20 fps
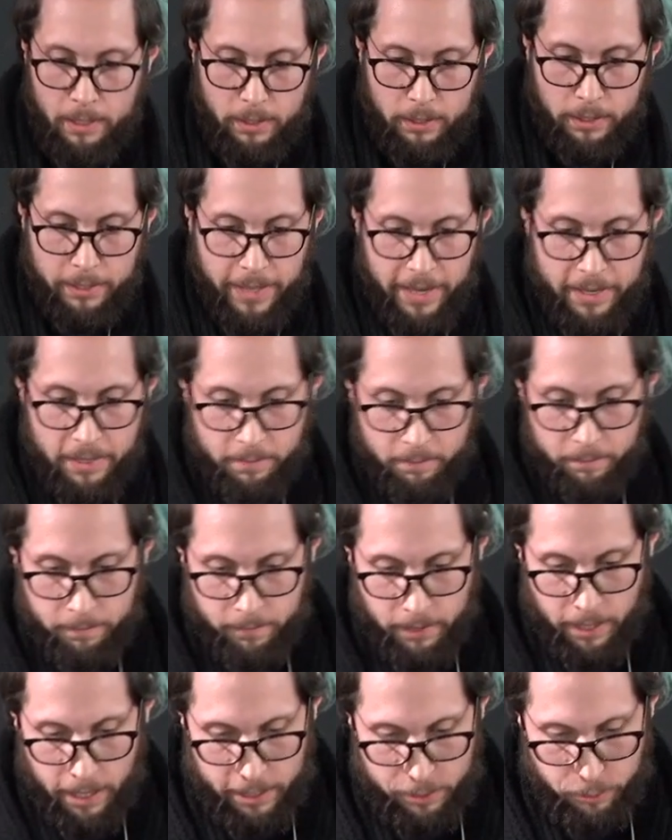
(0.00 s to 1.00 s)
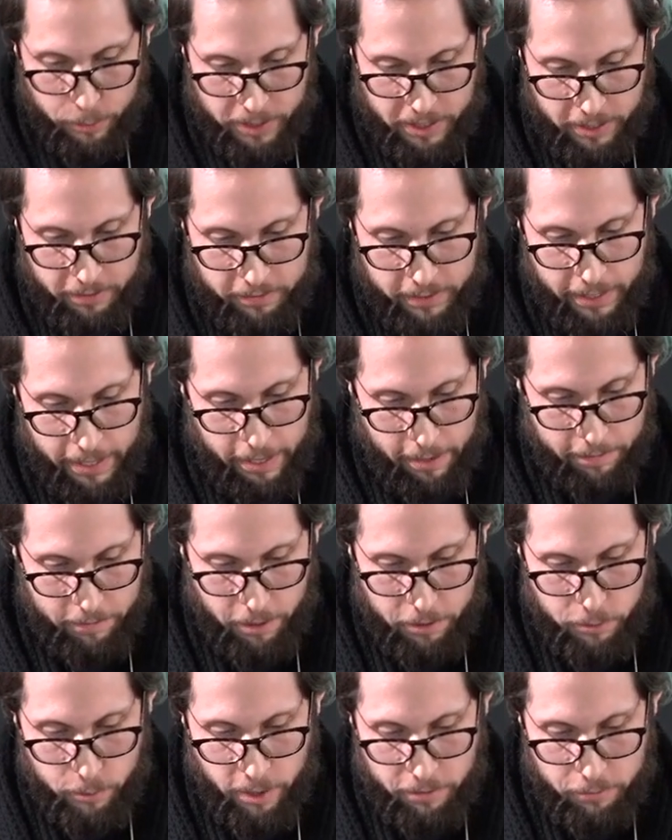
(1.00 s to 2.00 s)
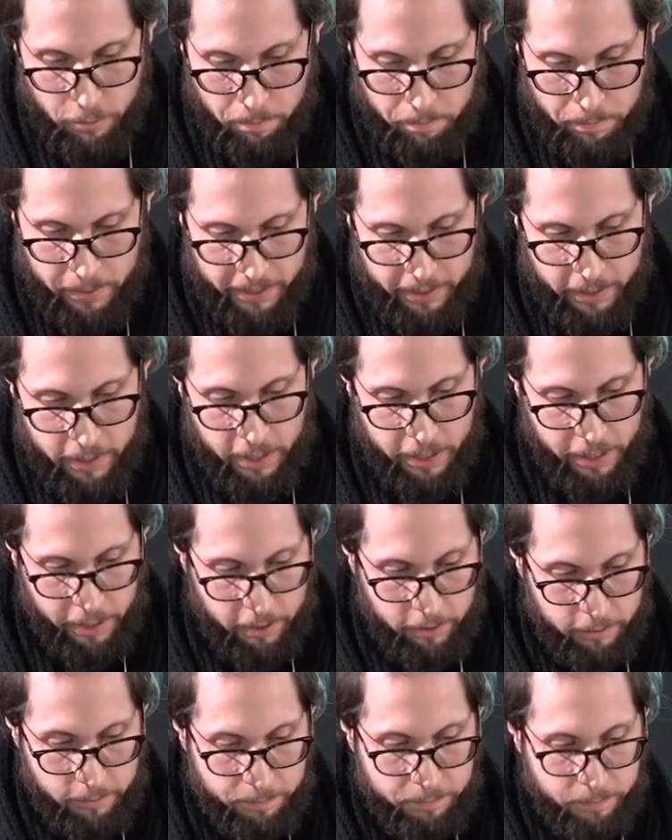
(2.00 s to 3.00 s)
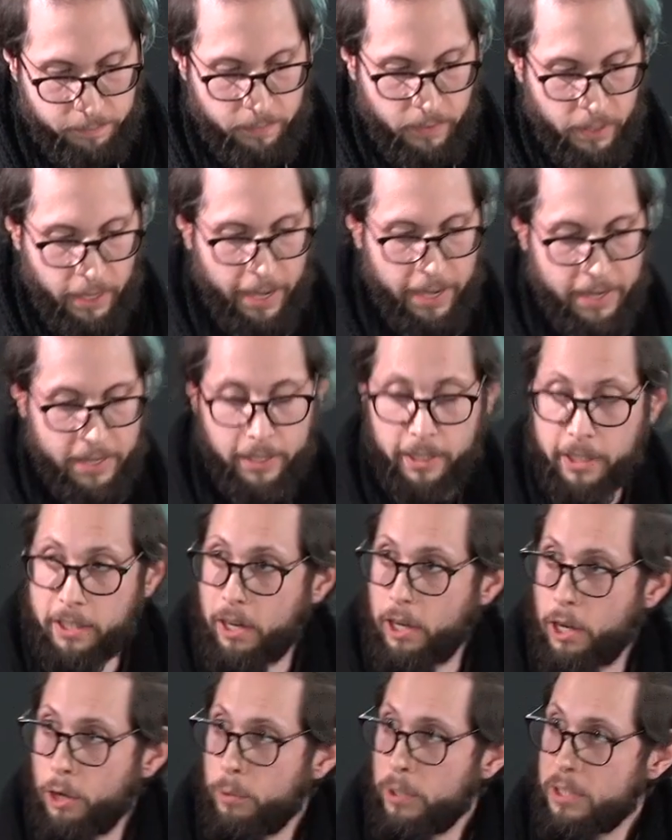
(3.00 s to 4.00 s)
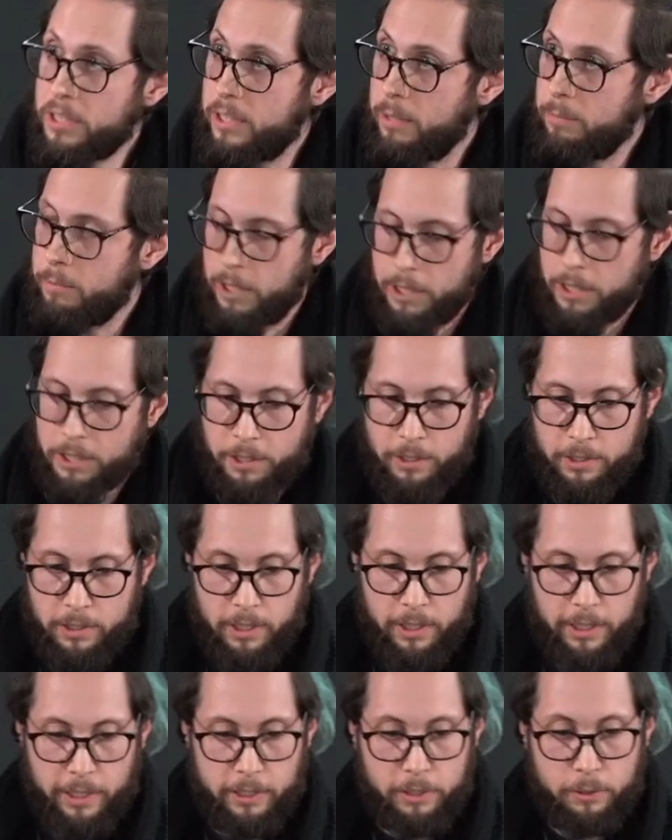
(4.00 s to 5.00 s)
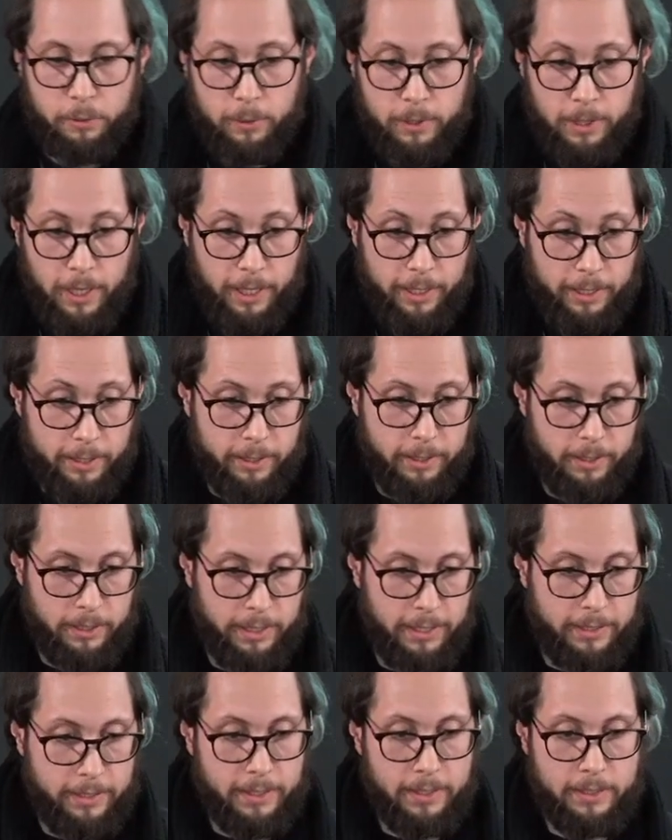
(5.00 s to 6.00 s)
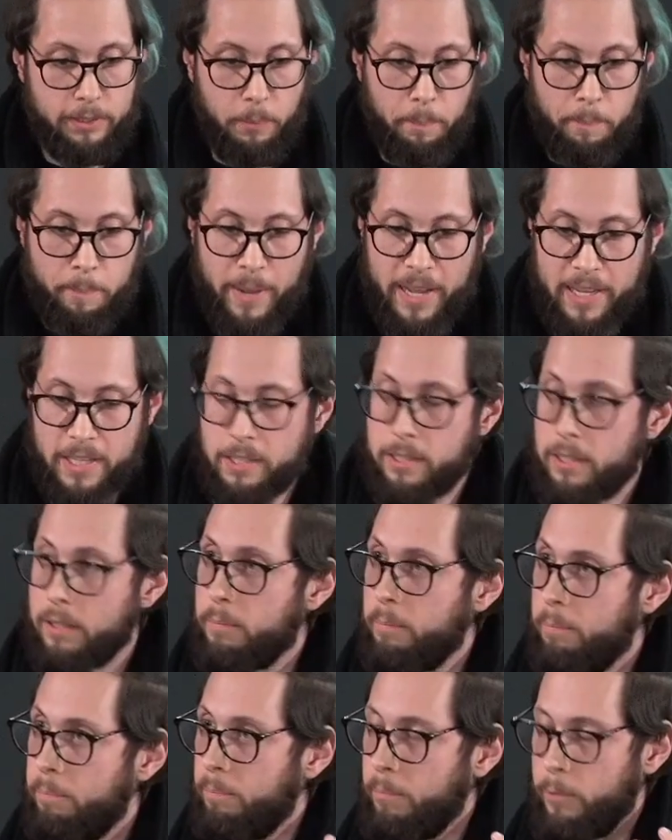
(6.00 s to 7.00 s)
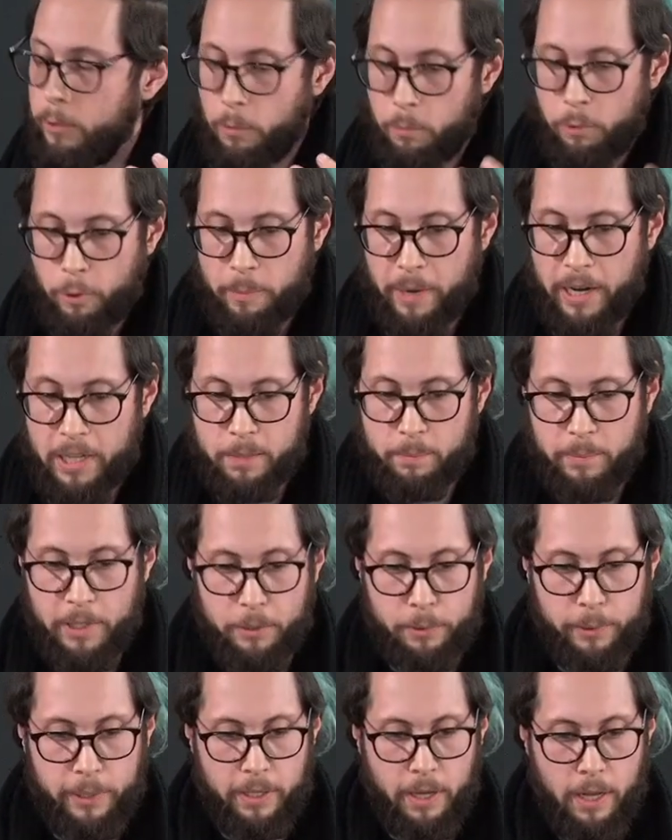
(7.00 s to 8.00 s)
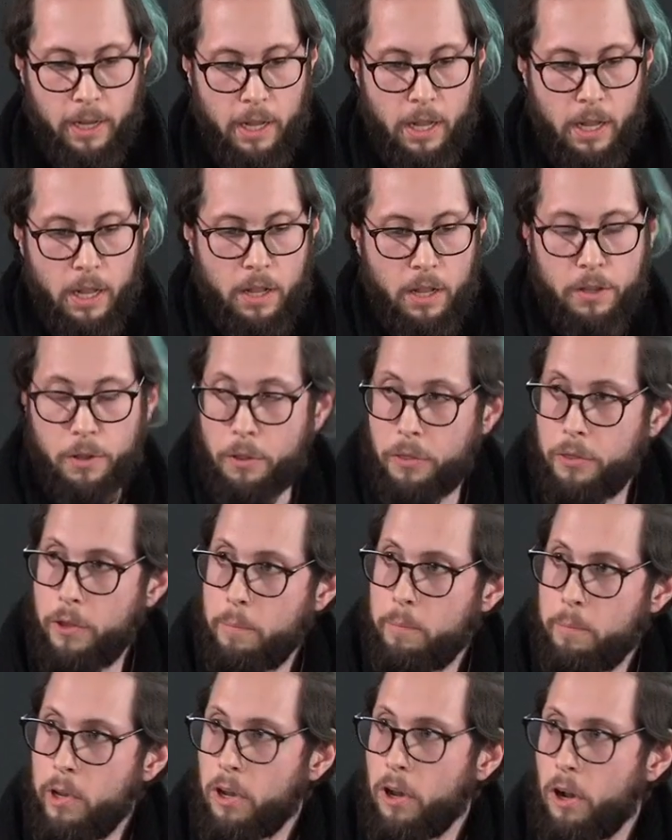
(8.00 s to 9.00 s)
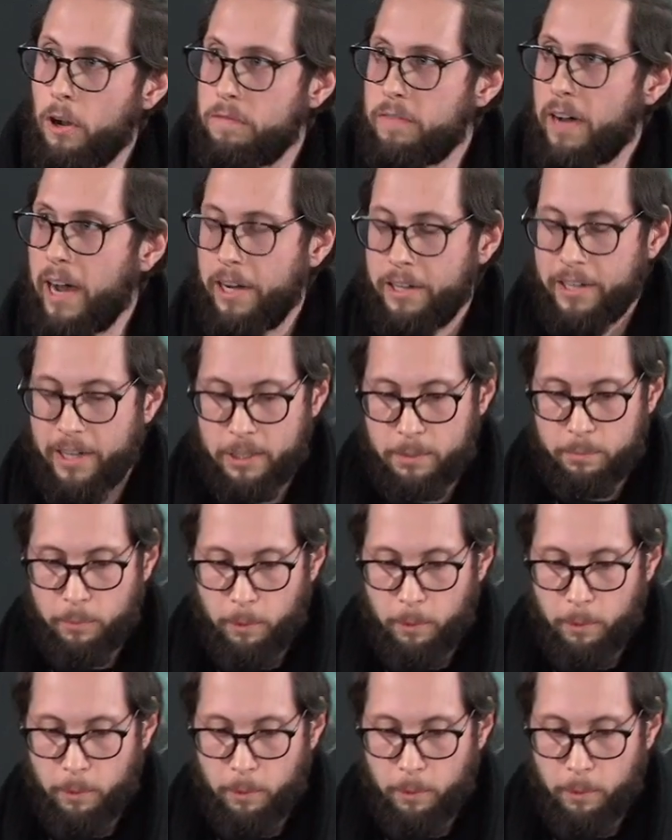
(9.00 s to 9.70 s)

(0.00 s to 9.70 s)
Then, at redshift 11, you have a peak here, and in our simulations, it looks like it is the best compromise between the number of ionized